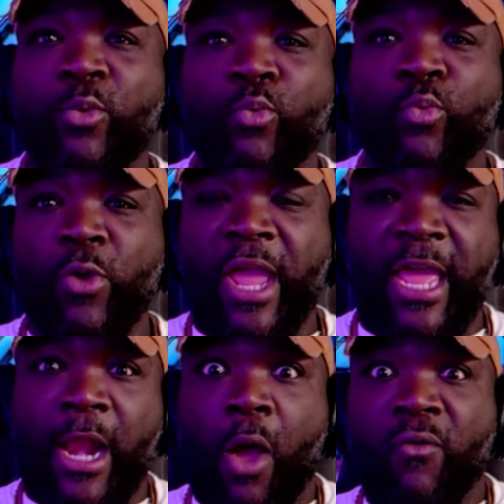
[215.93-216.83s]

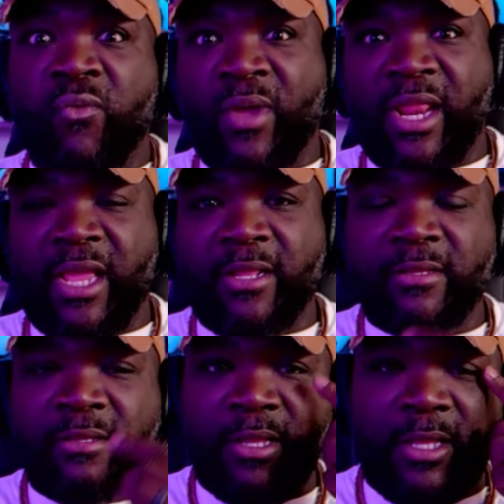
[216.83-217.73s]
ran off with it
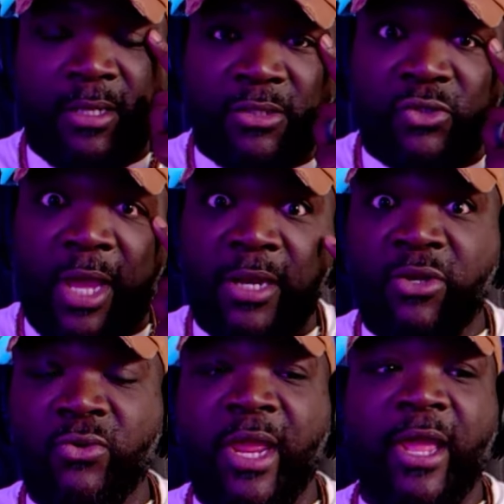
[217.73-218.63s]
and tried to
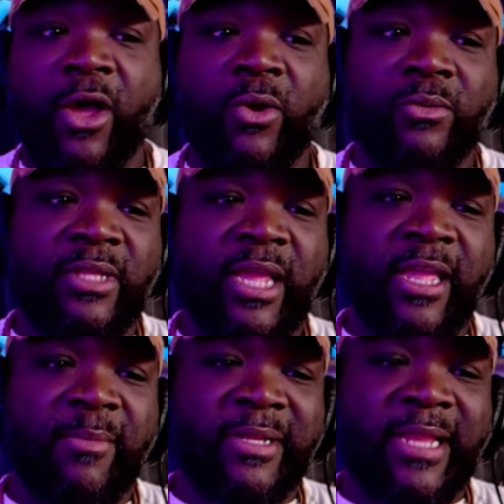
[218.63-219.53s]
do their own
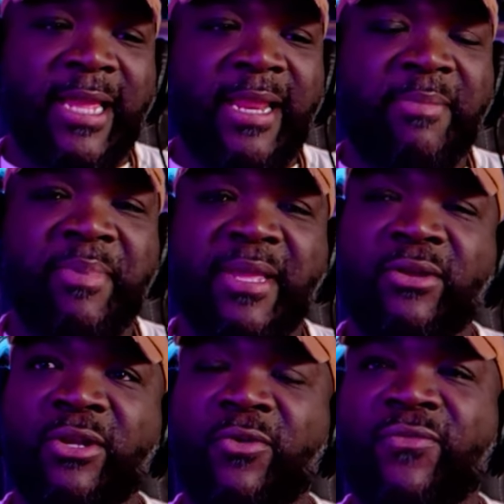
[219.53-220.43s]
thing, but they didn't build
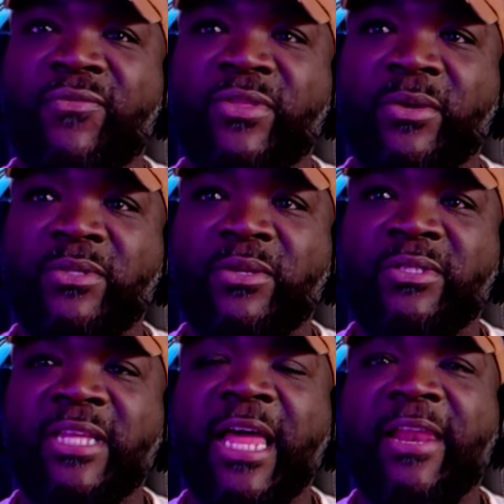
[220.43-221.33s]
no
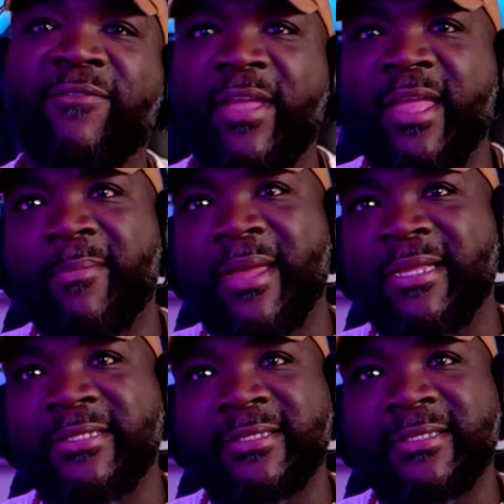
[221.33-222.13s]
solid fan bases